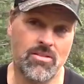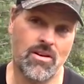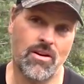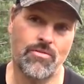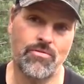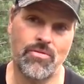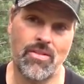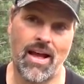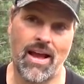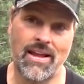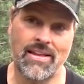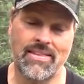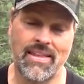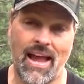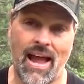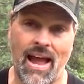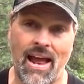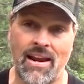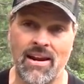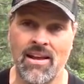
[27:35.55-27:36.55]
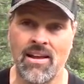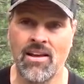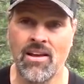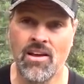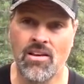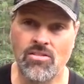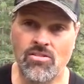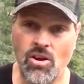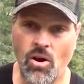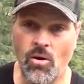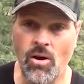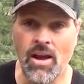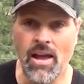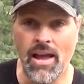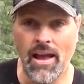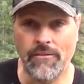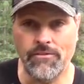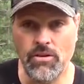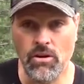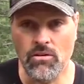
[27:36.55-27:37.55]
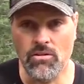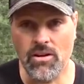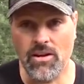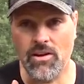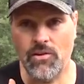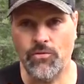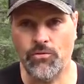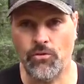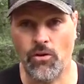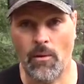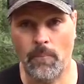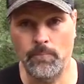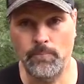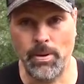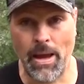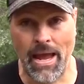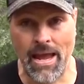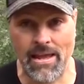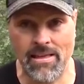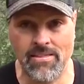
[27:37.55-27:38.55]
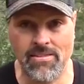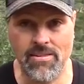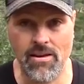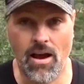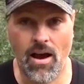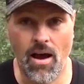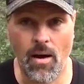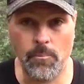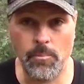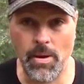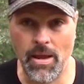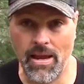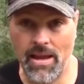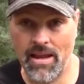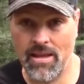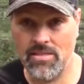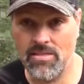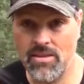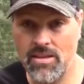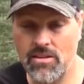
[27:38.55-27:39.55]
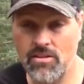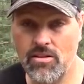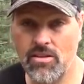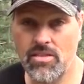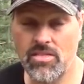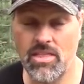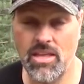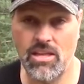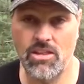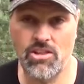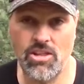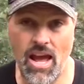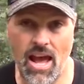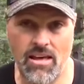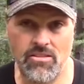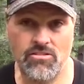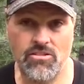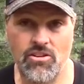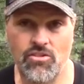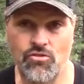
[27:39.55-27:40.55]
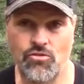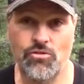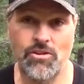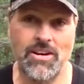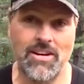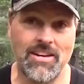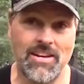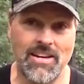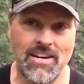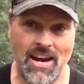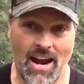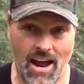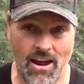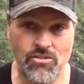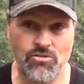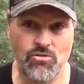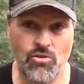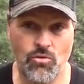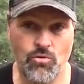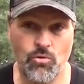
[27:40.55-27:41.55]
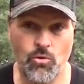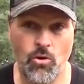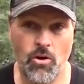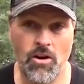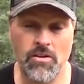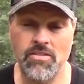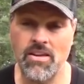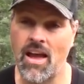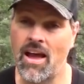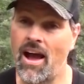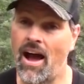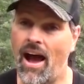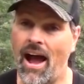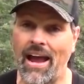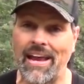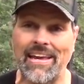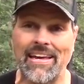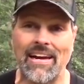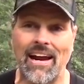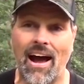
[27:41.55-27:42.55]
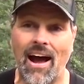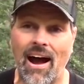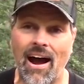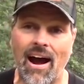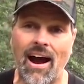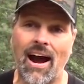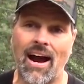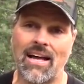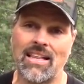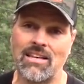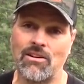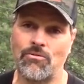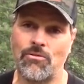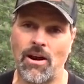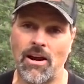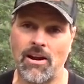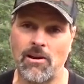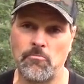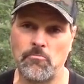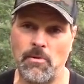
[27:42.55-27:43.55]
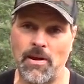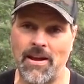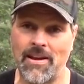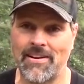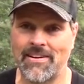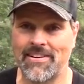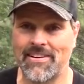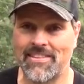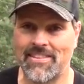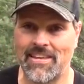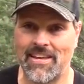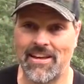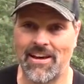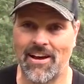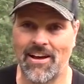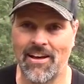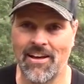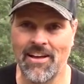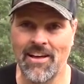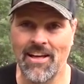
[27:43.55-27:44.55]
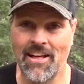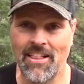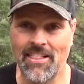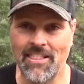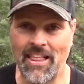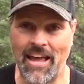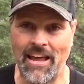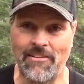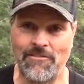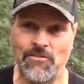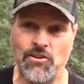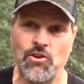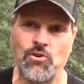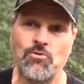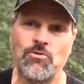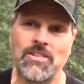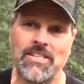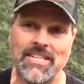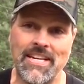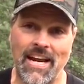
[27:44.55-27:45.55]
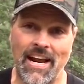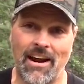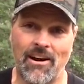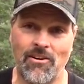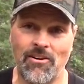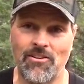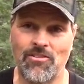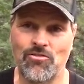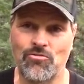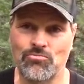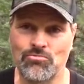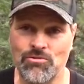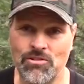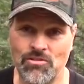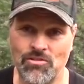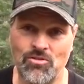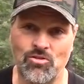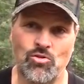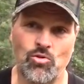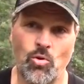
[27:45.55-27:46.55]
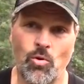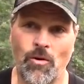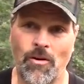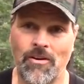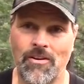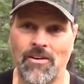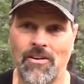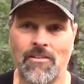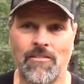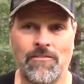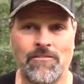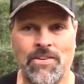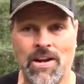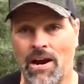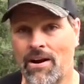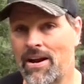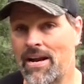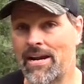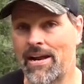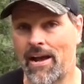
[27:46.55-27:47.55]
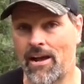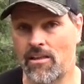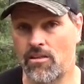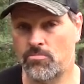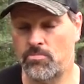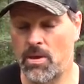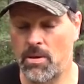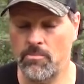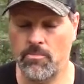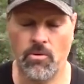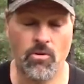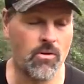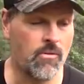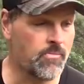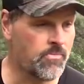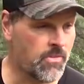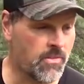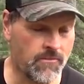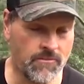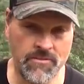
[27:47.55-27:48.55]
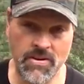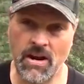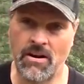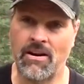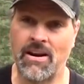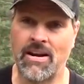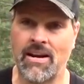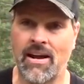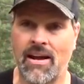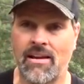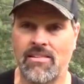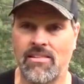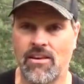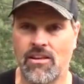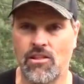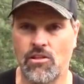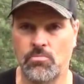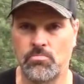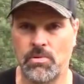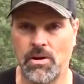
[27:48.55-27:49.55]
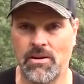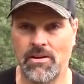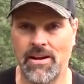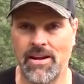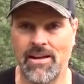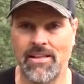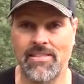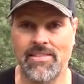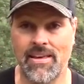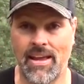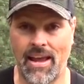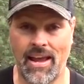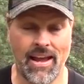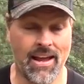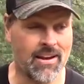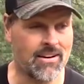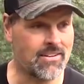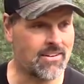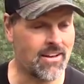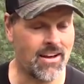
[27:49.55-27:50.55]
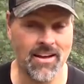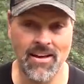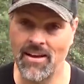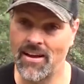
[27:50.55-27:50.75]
stuff like that. So if you're looking for a base up in the Shasta Trinity National Forest, I can highly recommend the Lakeview Terrace Resort. Very nice people, very nice experience, and